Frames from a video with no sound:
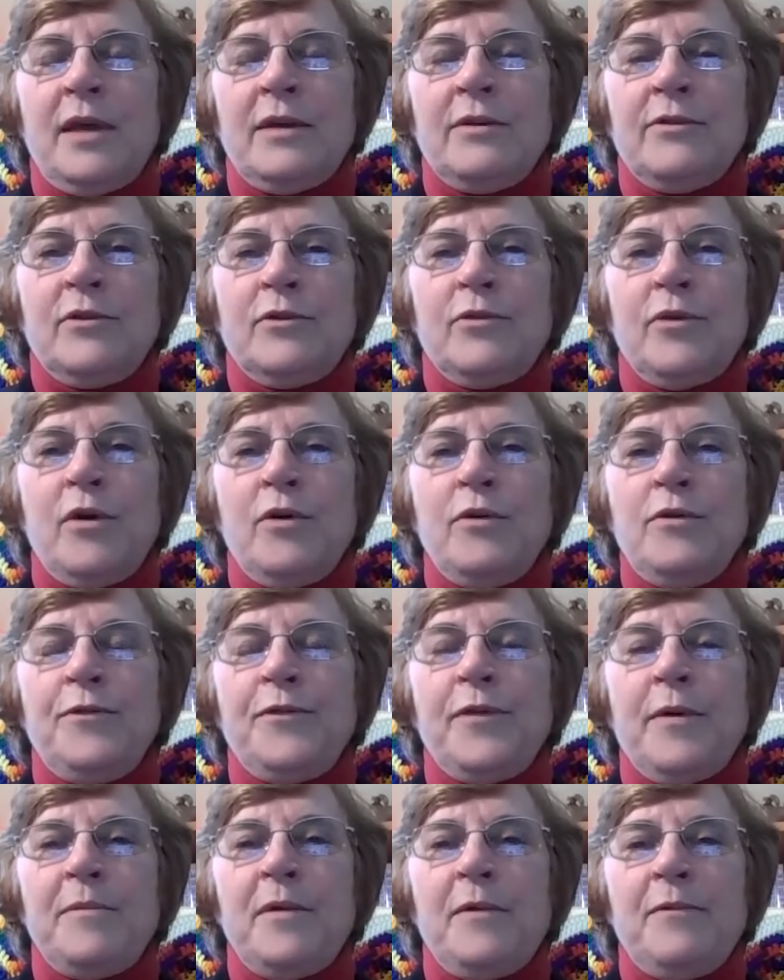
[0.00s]
has grown
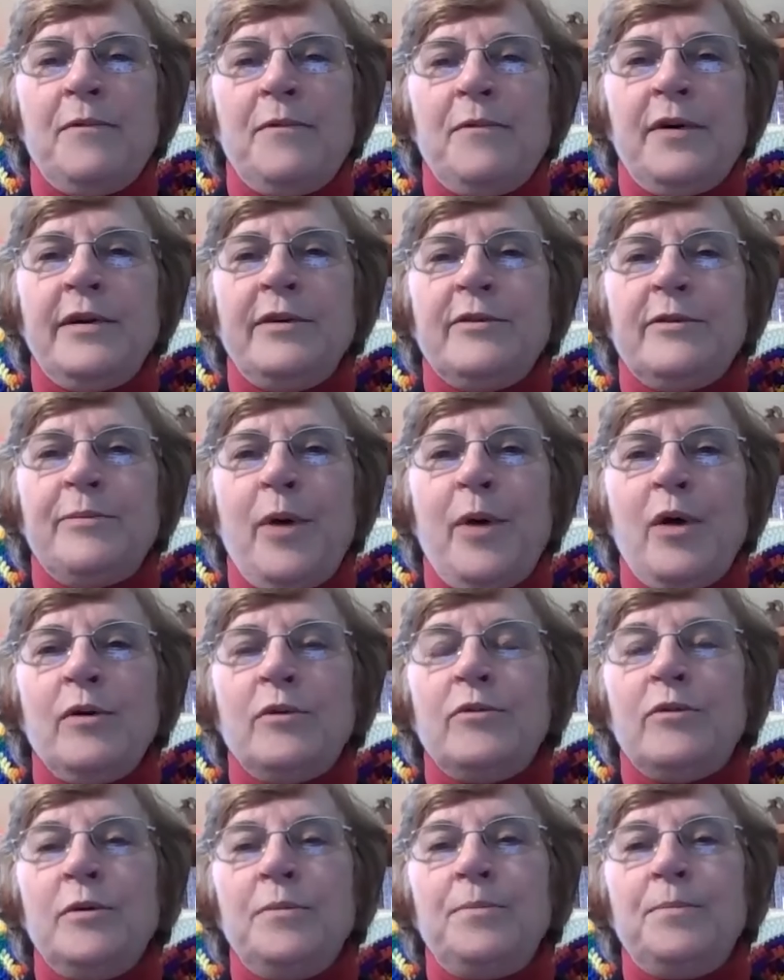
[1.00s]
from a very small
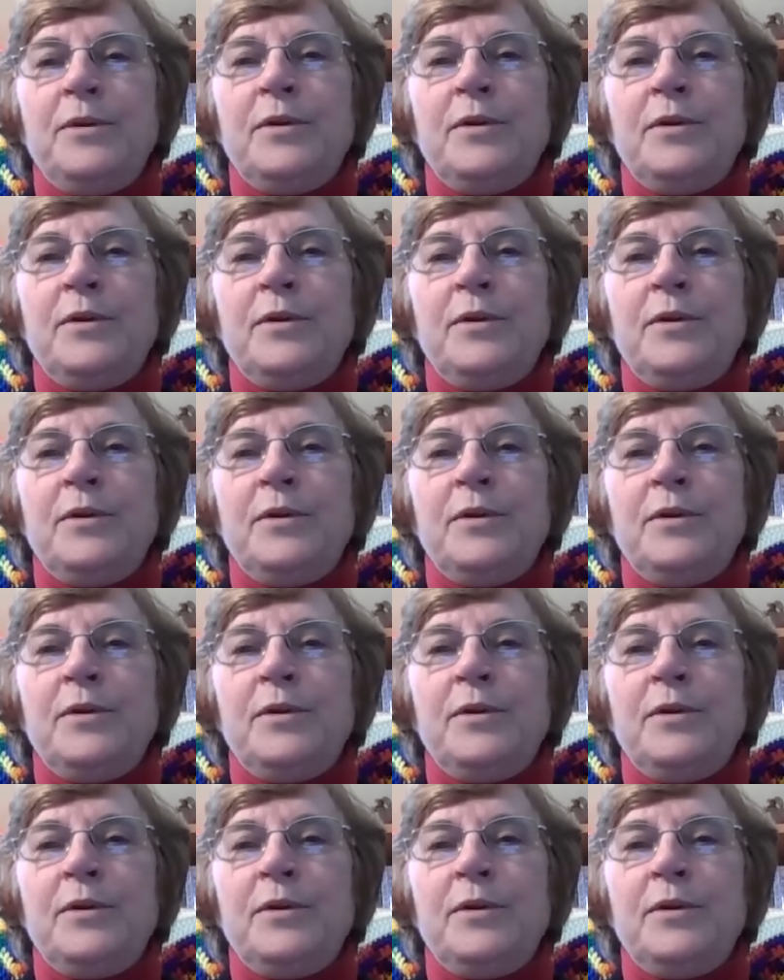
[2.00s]
group